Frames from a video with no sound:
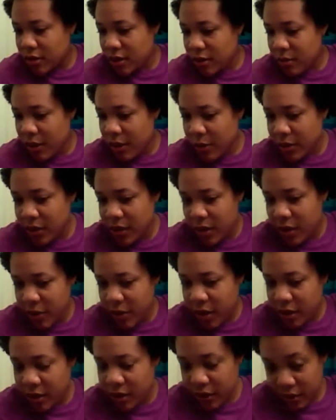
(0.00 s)
by me not
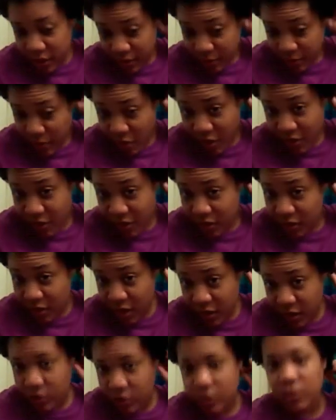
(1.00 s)
making these parts
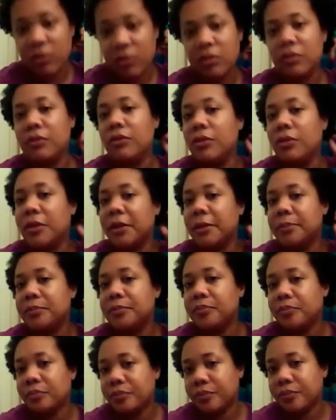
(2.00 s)
like uniform
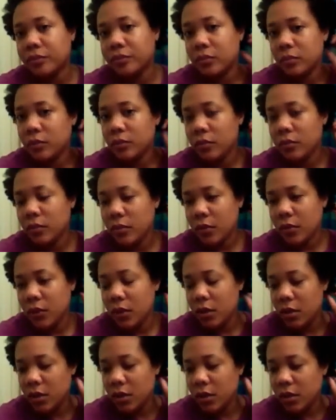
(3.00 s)

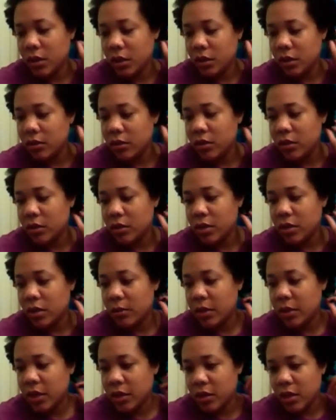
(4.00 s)
and then you know some
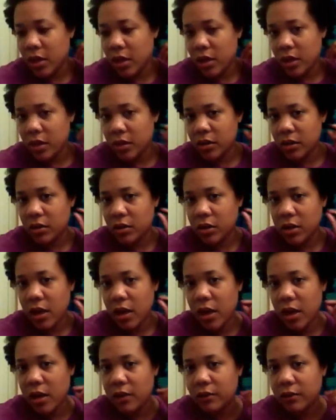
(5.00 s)
bigger than others so then I
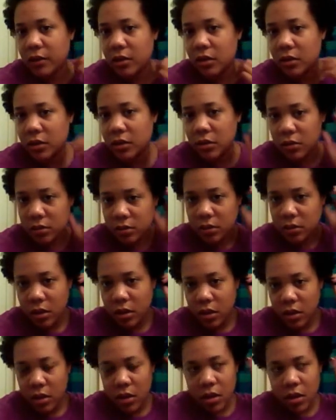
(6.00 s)
have to
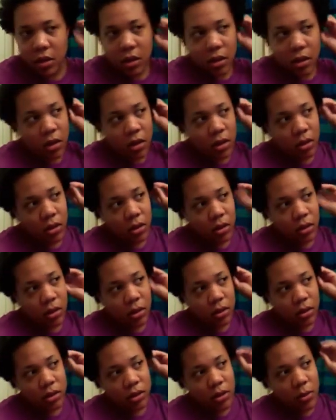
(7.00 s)

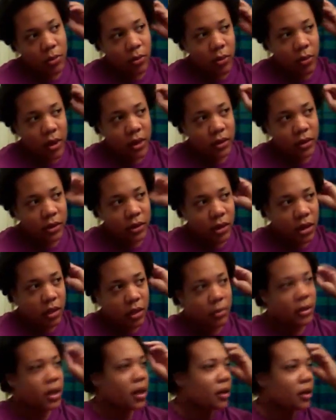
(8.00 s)
separate
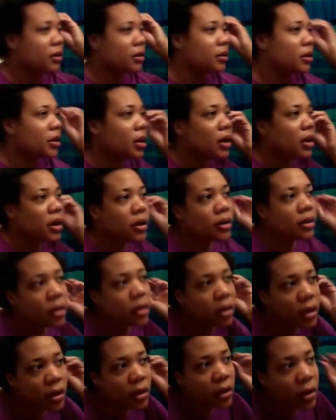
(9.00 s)
some and not the other
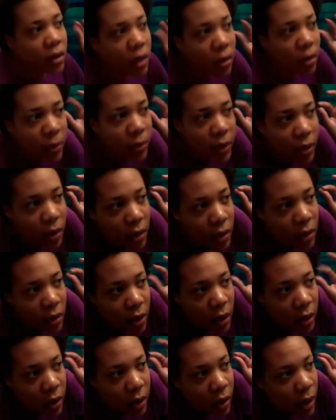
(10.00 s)
it ended up being
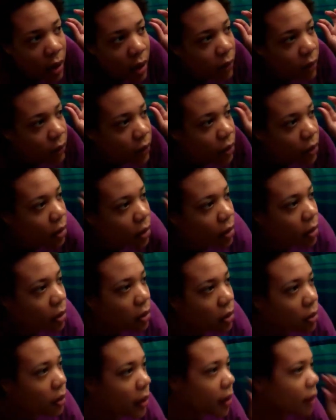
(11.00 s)
like half
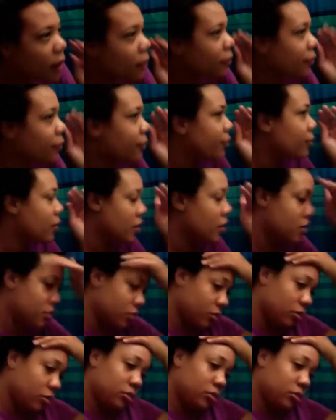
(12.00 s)
curl half fro